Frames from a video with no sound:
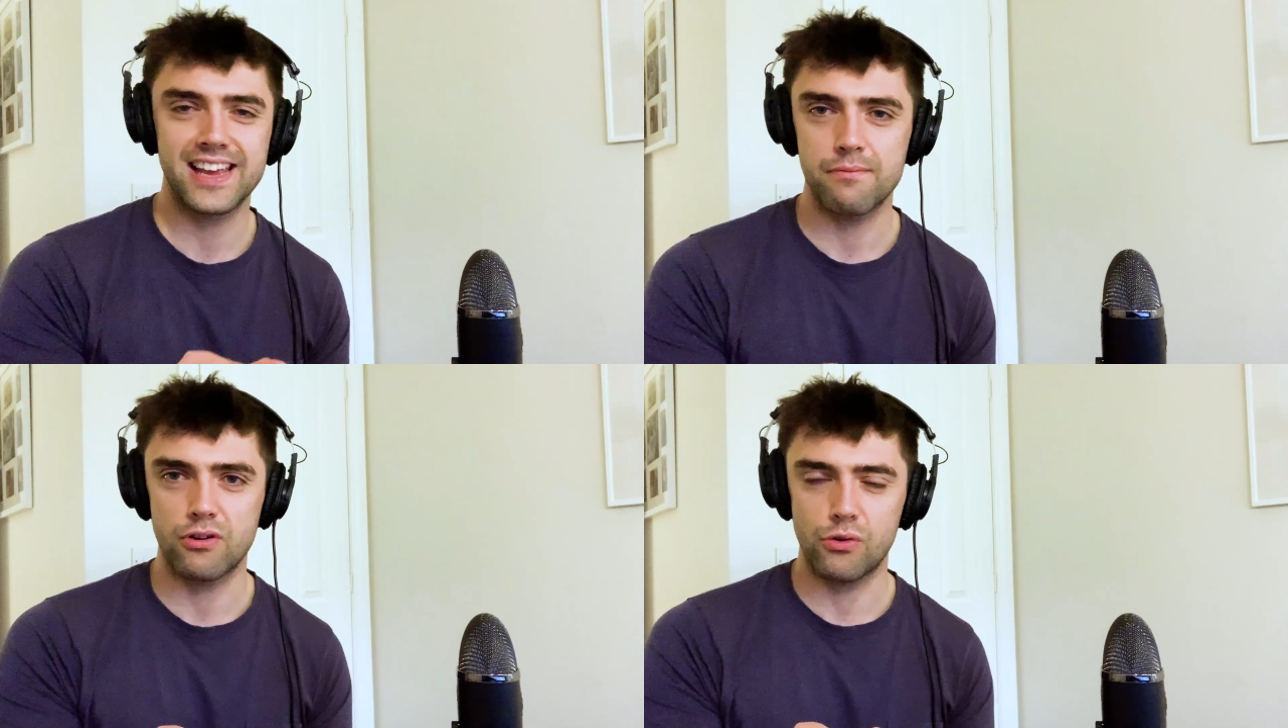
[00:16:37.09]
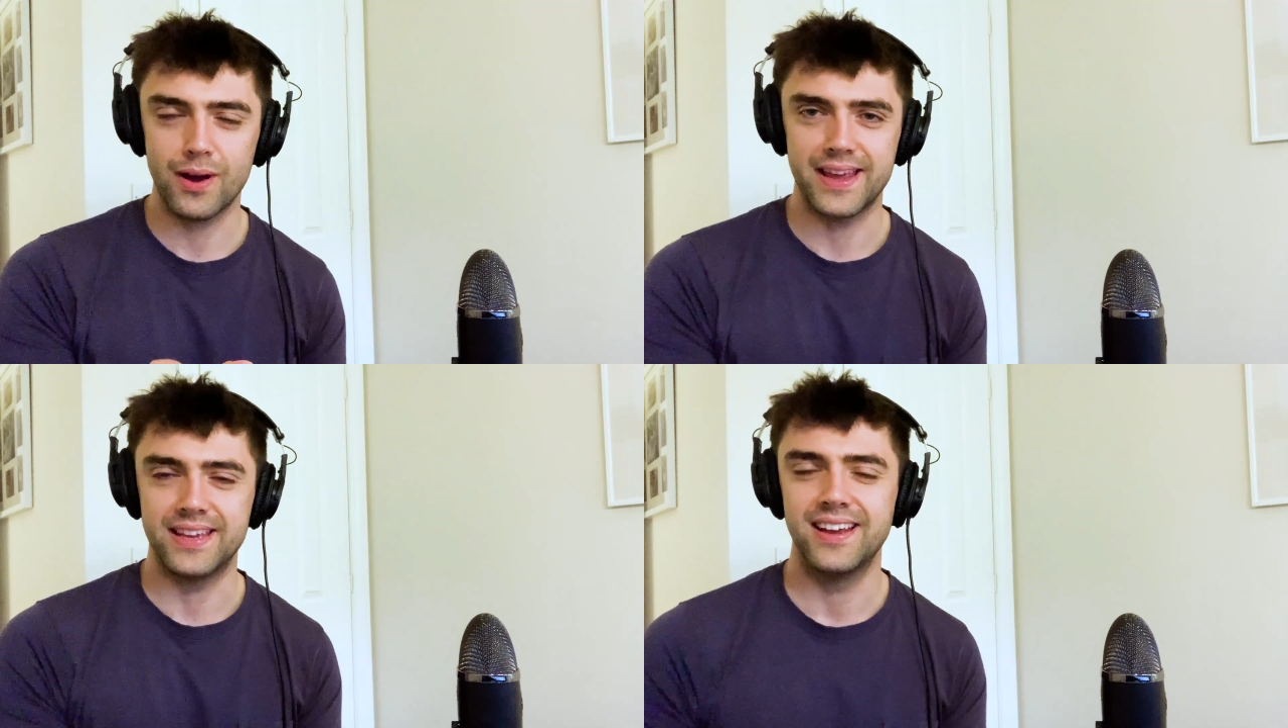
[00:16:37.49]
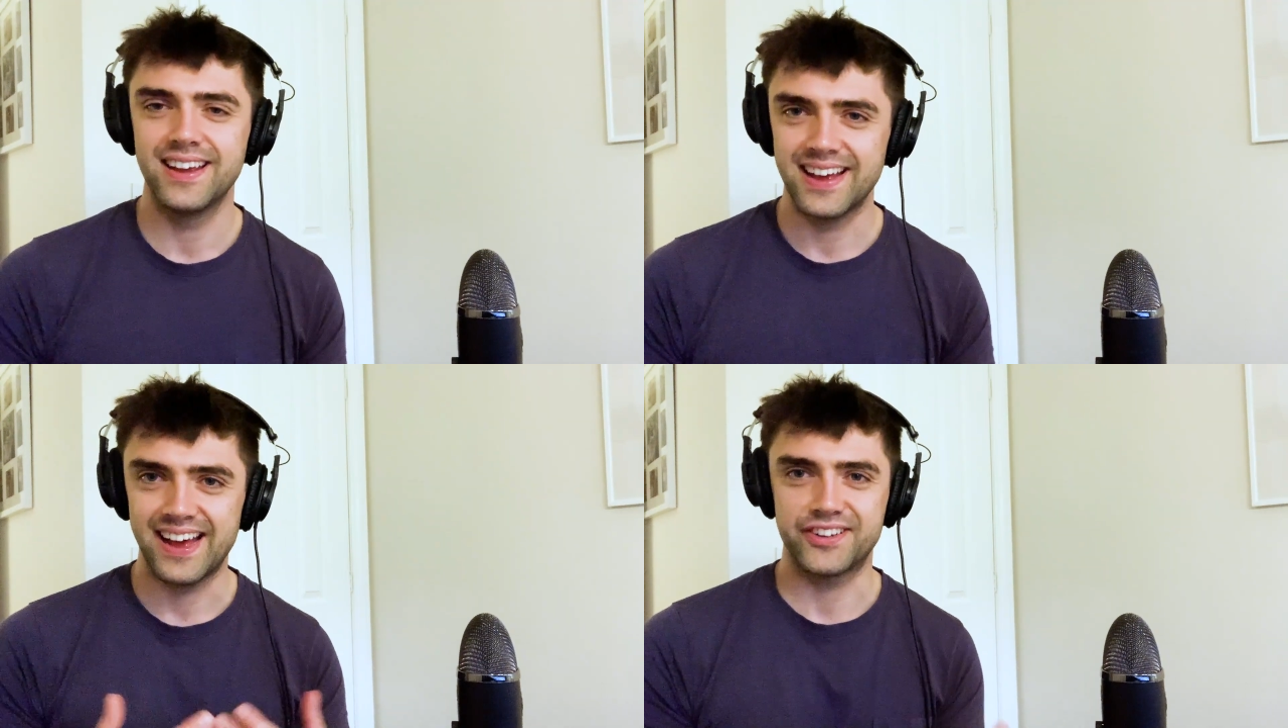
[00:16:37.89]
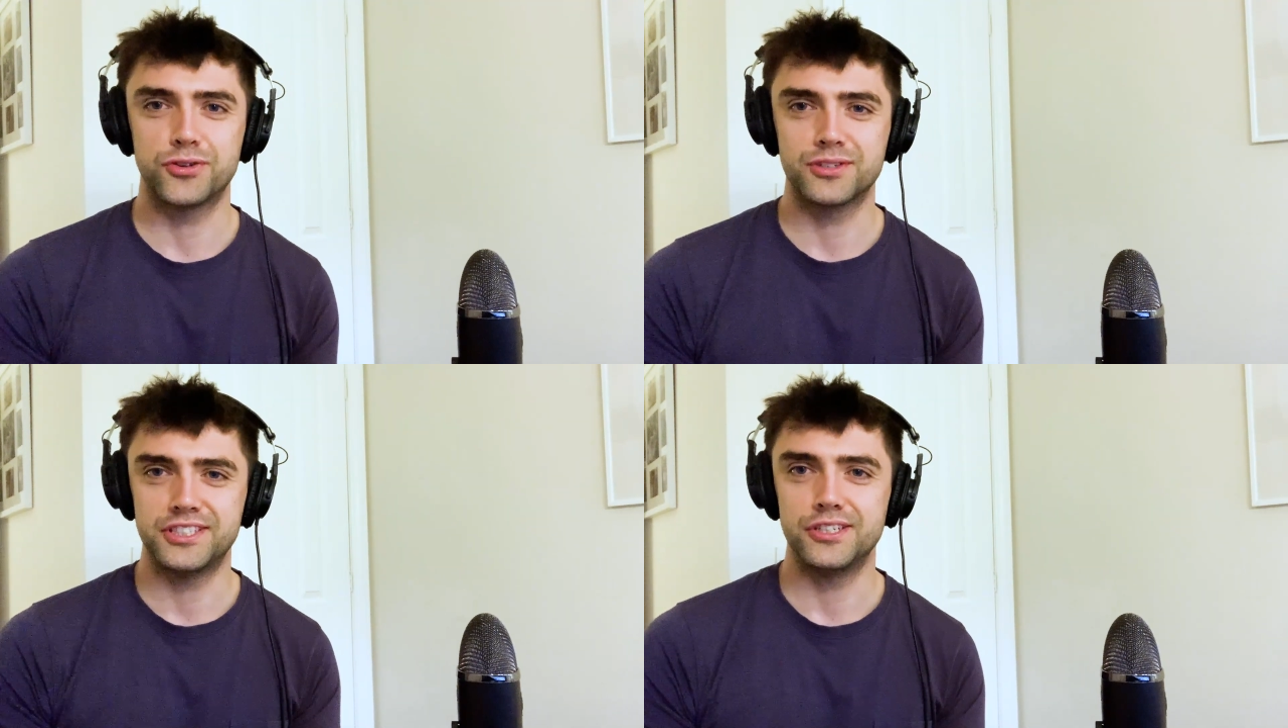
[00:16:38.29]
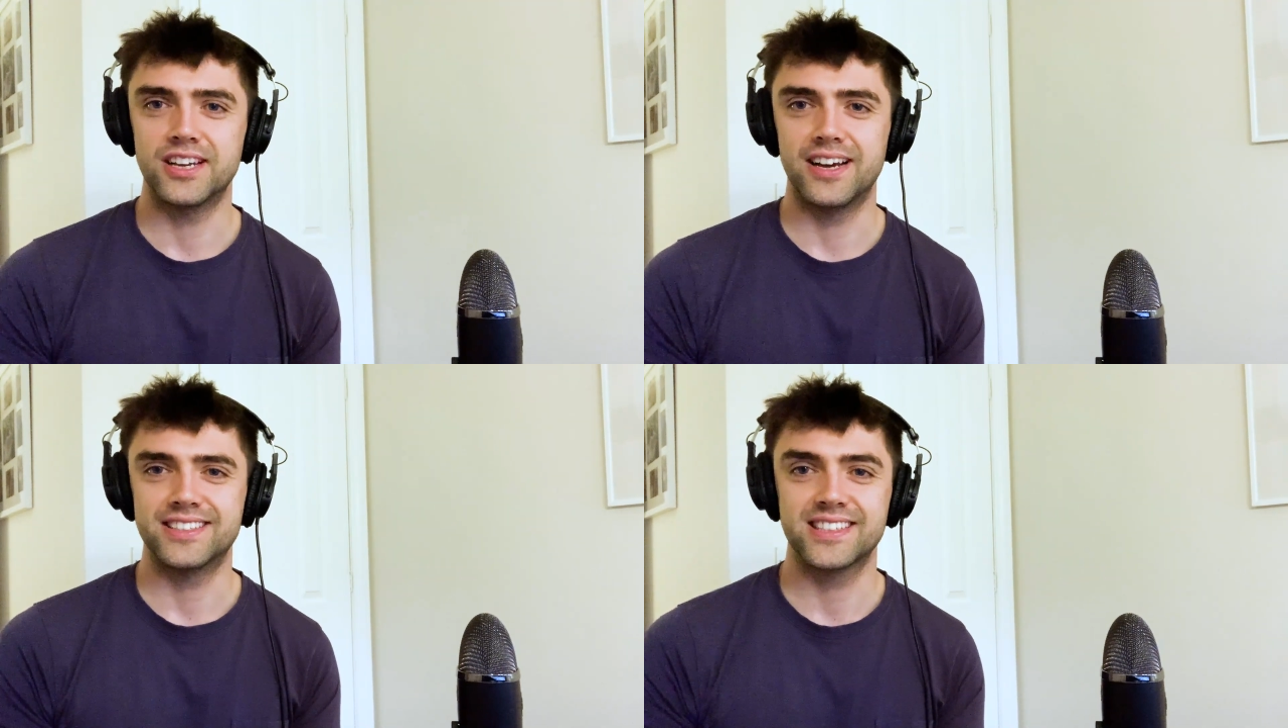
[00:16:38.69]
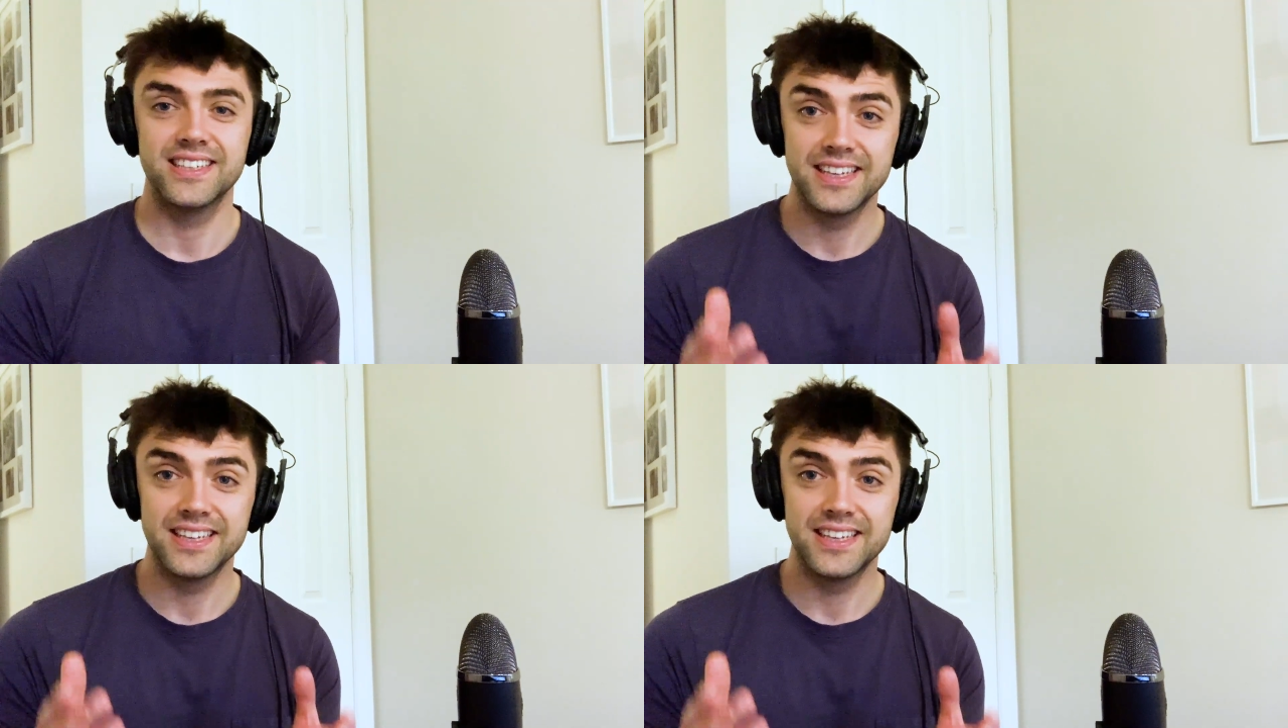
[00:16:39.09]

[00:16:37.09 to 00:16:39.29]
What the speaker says: camera away and talking to you guys.